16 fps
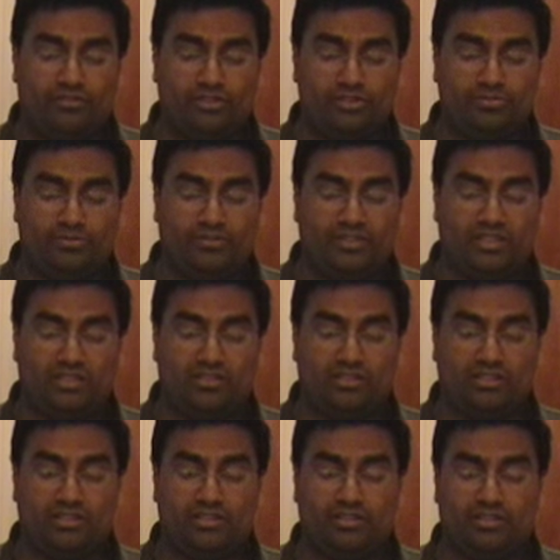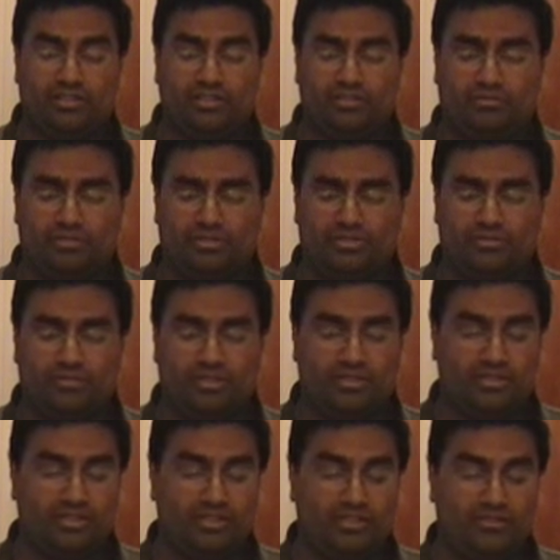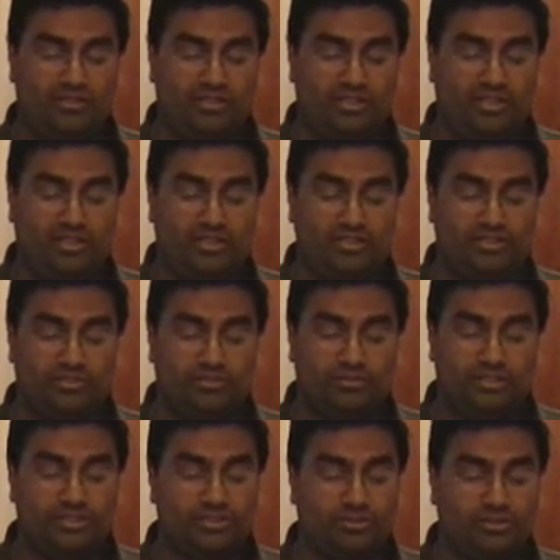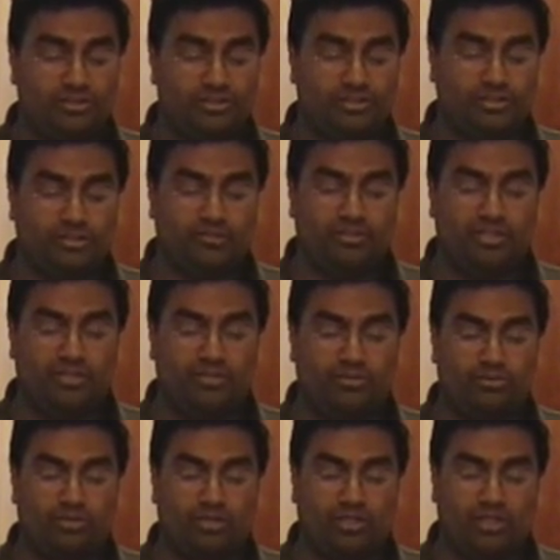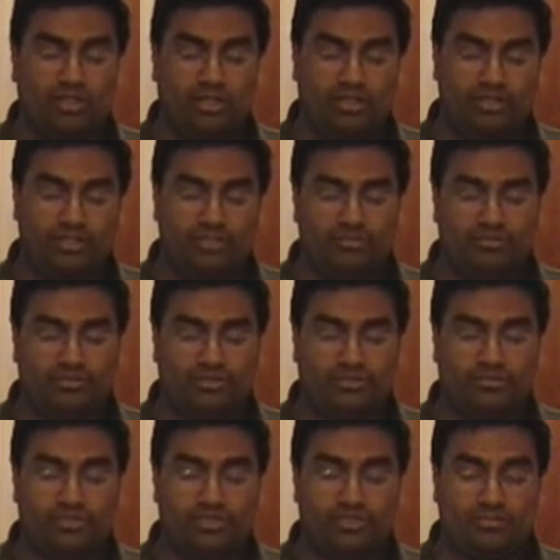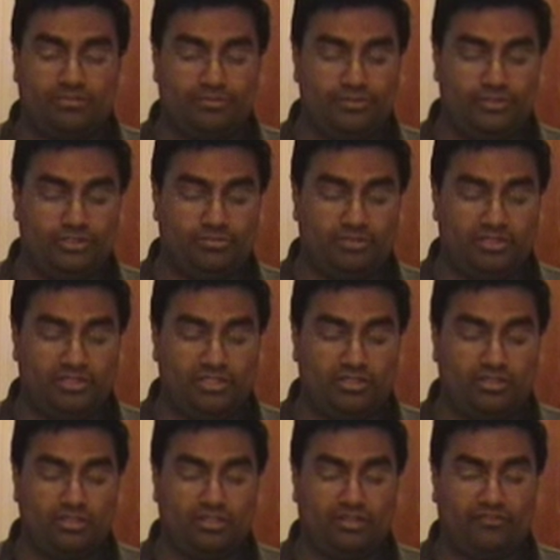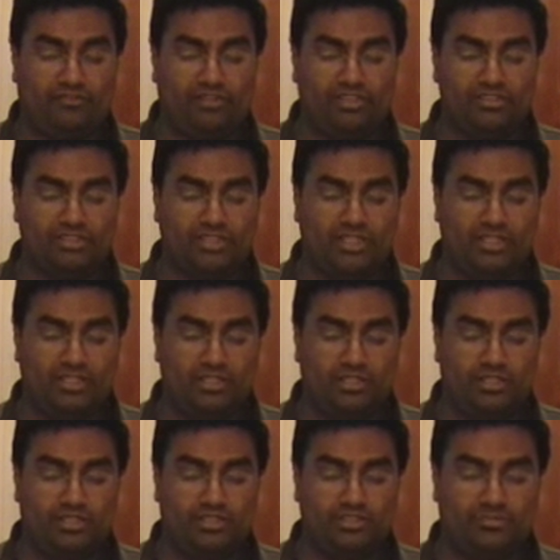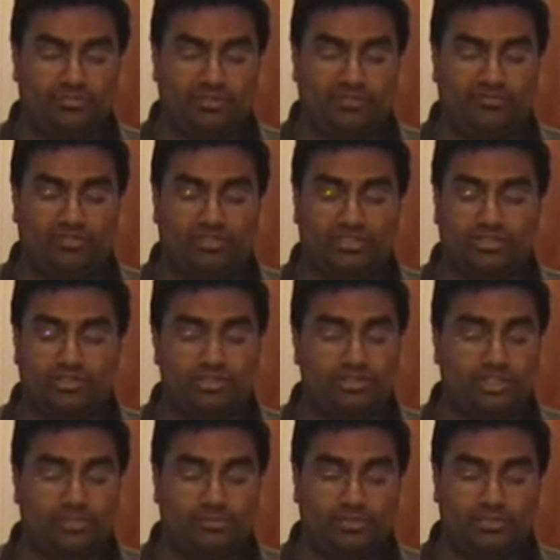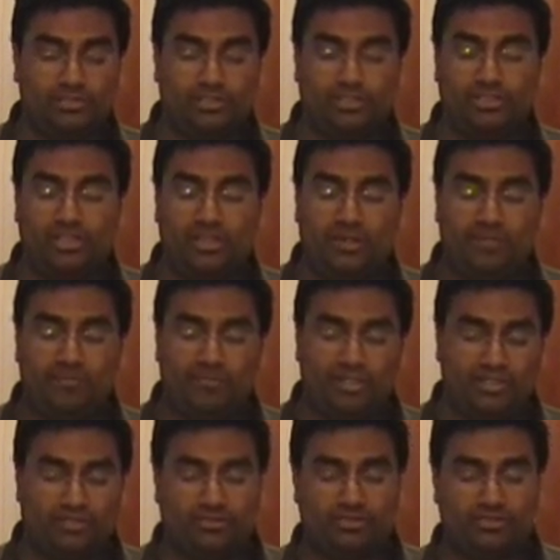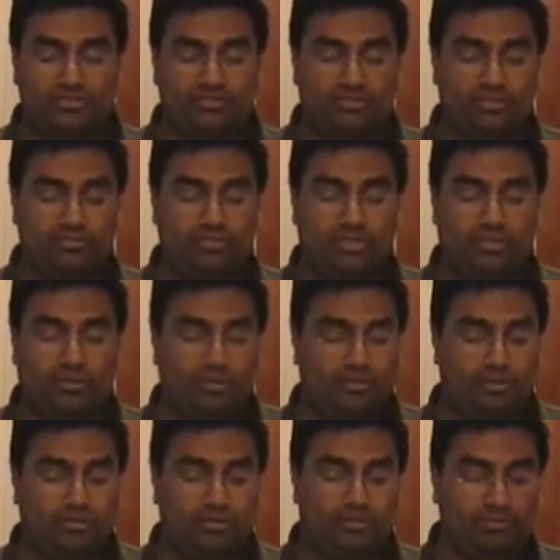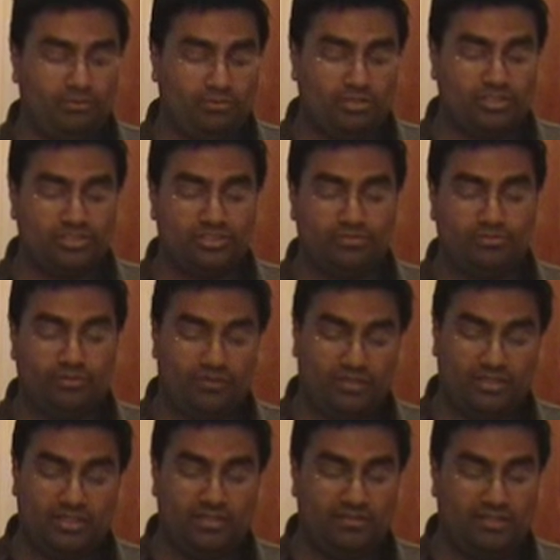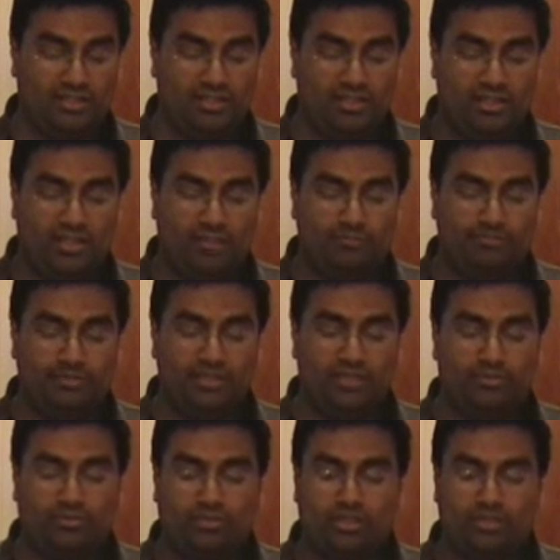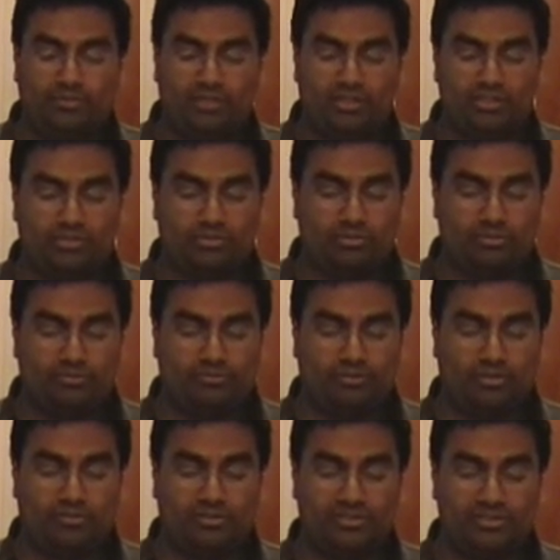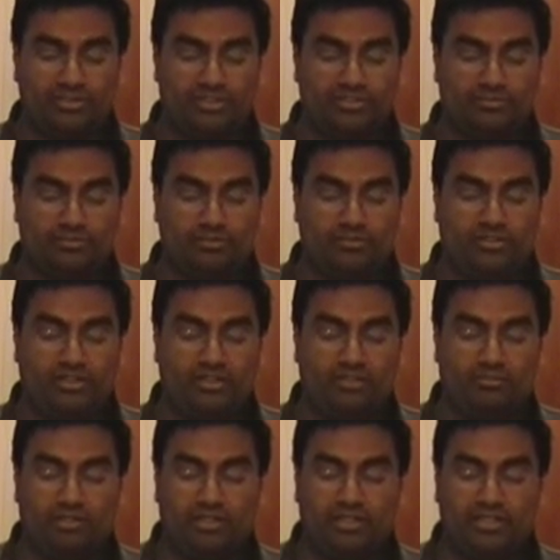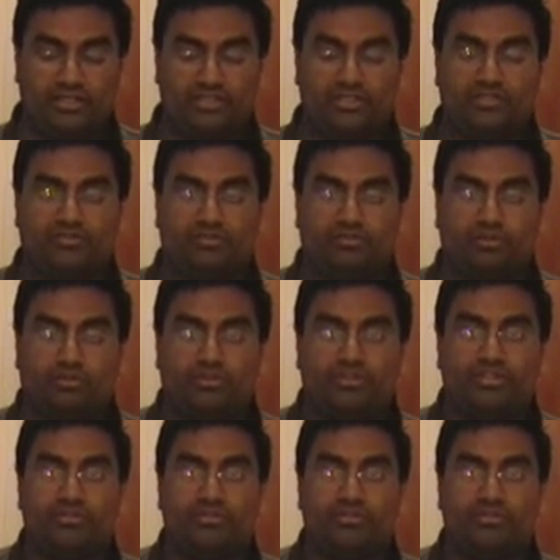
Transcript: first movie out on this week on DVD is The Wrestler, starring Mickey Rourke. This movie is directed and produced by Darren Aronofsky and is by Fox Searchlight Pictures. I took this film. I recommend people watch this movie on DVD. Mickey Rourke made an extraordinary performance in this movie. My hat's off to him. I grade